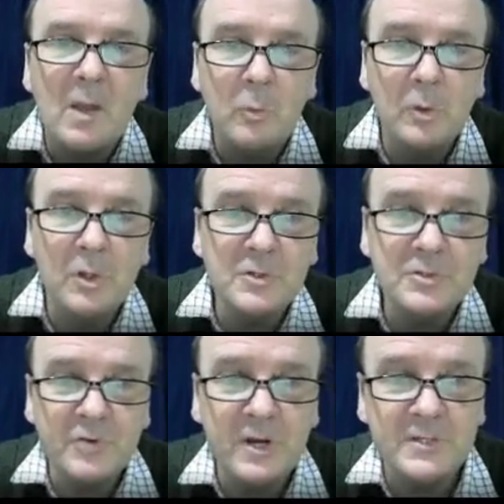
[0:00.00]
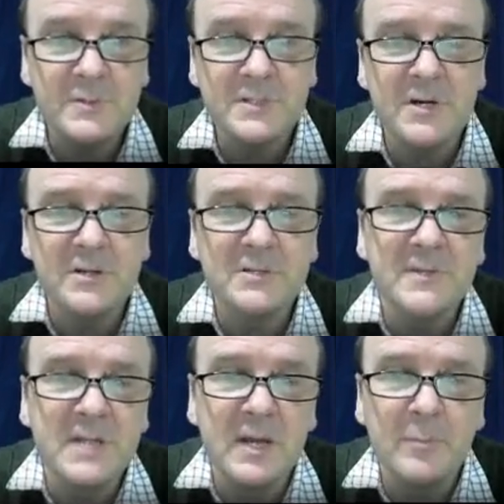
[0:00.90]
We'll go straight to a series of
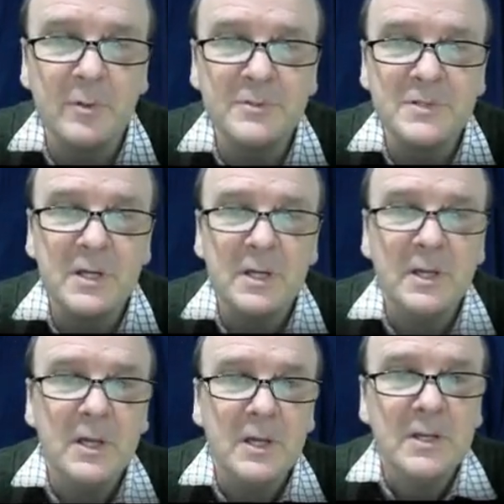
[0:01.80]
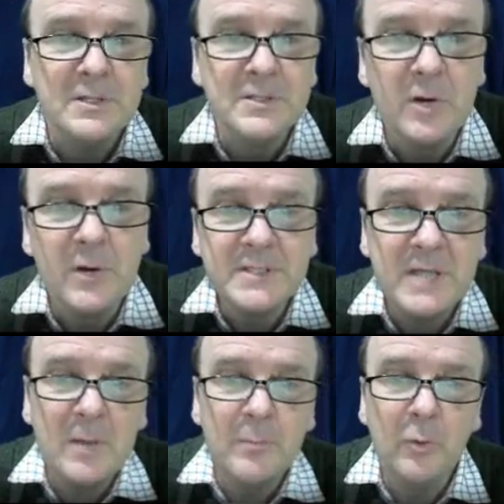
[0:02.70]
examples. So
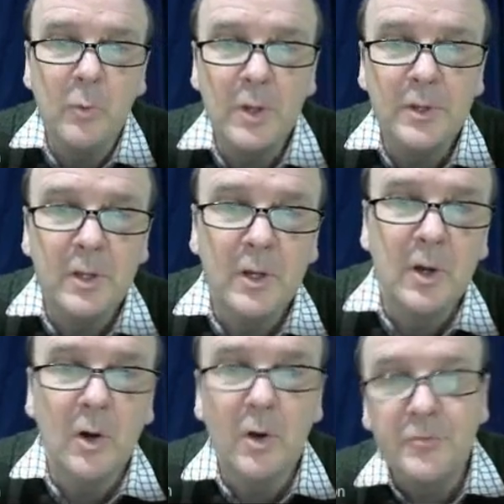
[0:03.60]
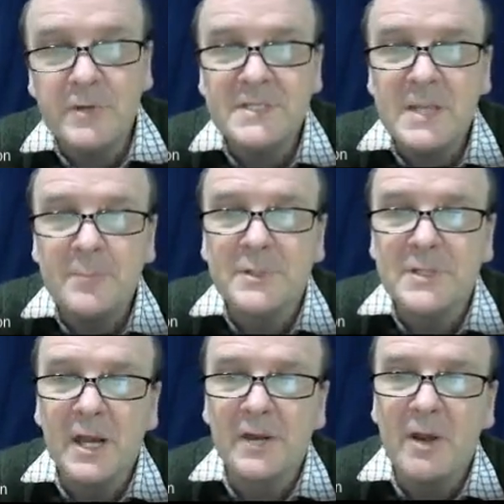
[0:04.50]
example 1, on 3 separate
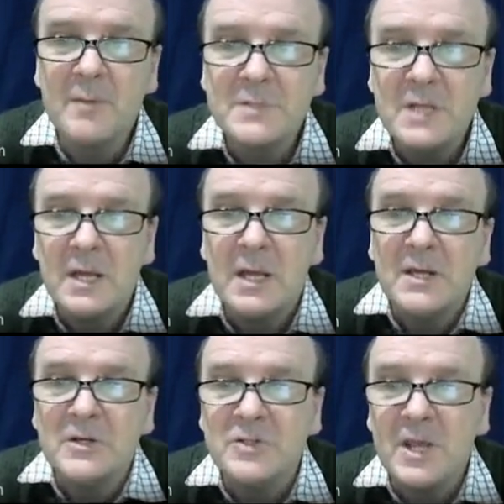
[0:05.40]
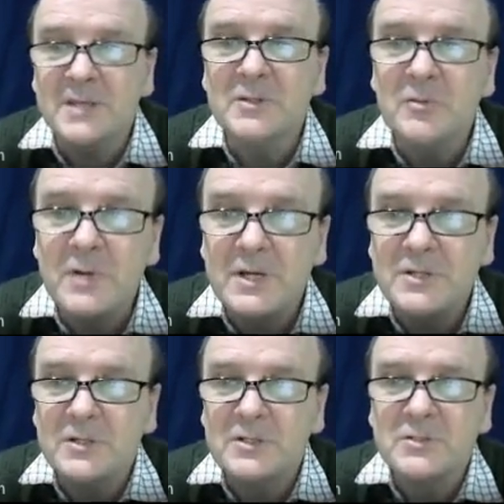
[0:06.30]
diagrams, shading the
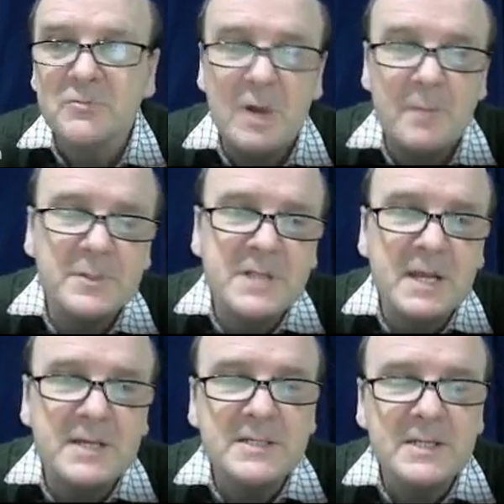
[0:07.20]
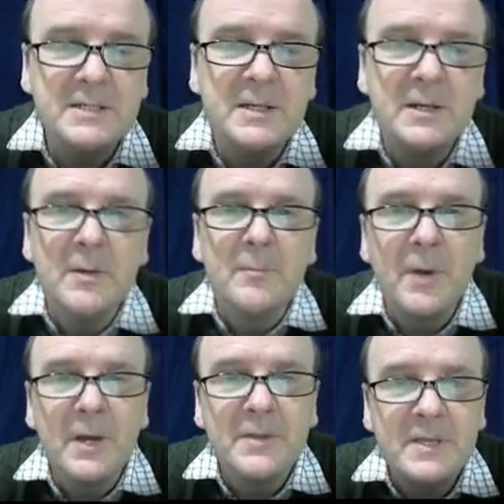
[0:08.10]
regions represented
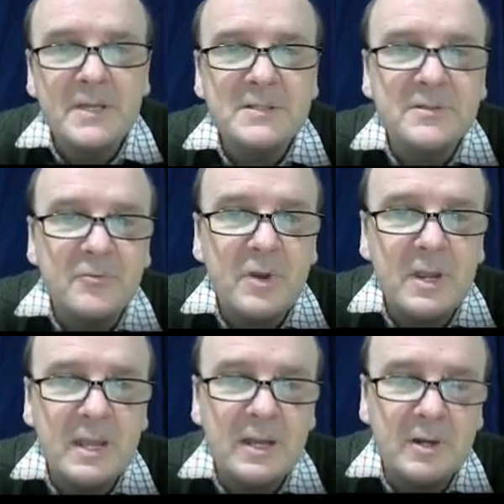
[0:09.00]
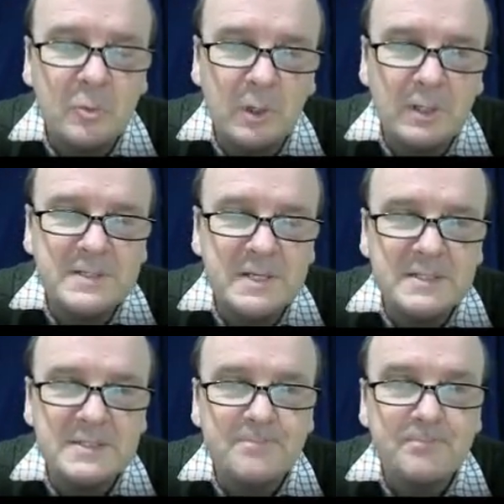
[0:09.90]
by these 3
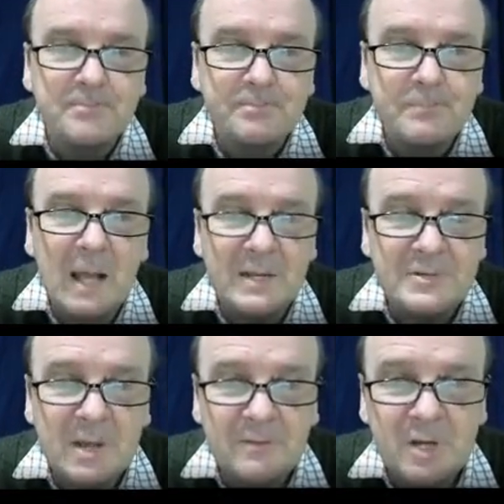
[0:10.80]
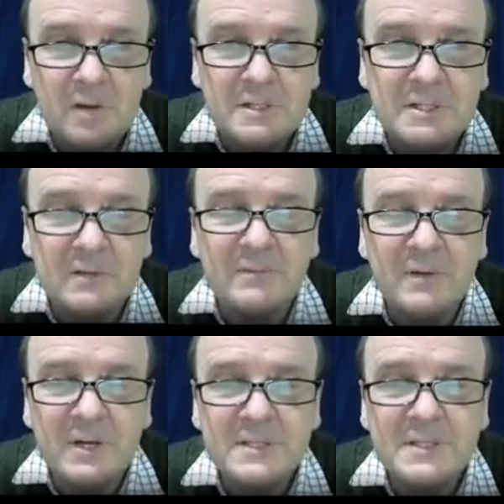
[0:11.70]
inequalities. I'll let you have a go yourself
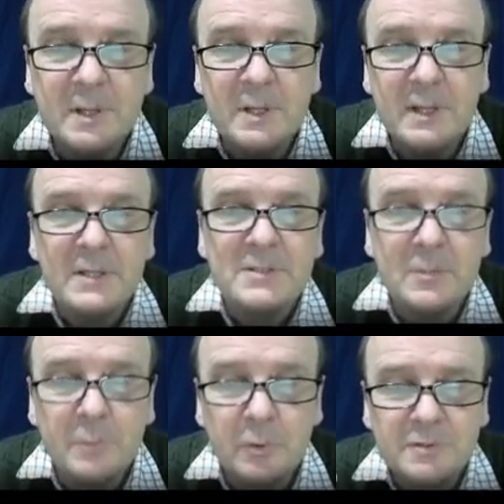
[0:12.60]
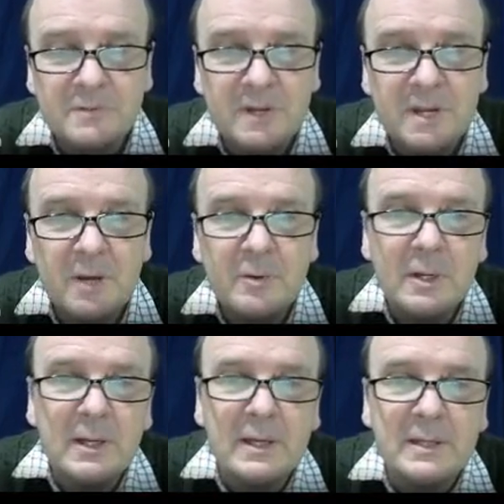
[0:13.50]
first, so pause the video
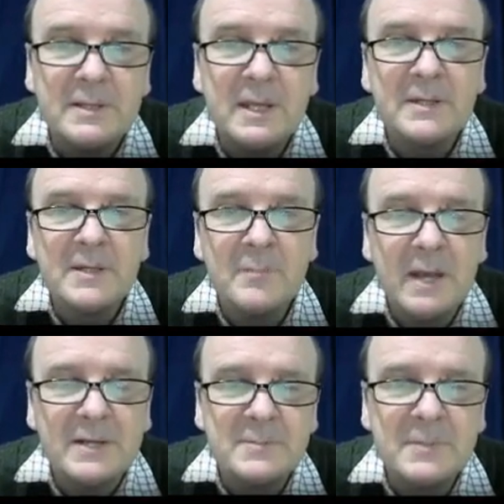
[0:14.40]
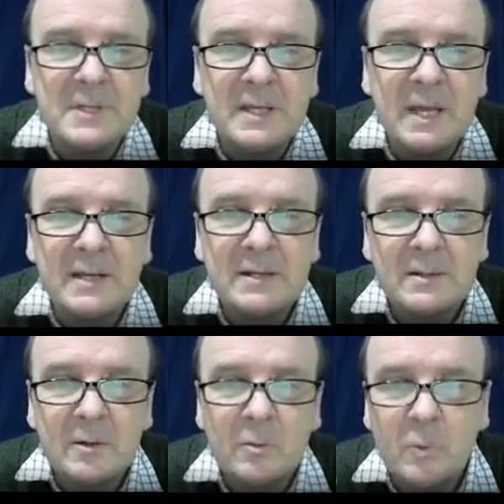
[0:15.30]
and then come back to me again
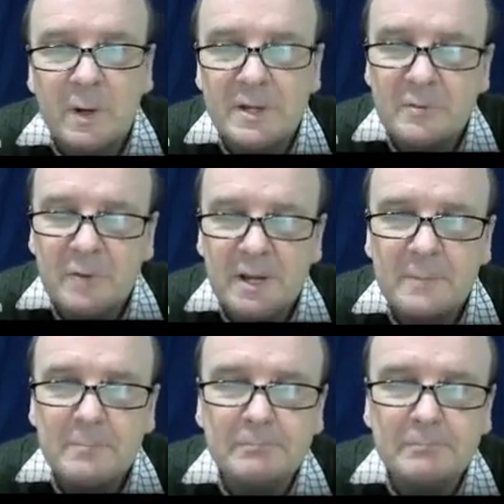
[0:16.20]
when you're ready.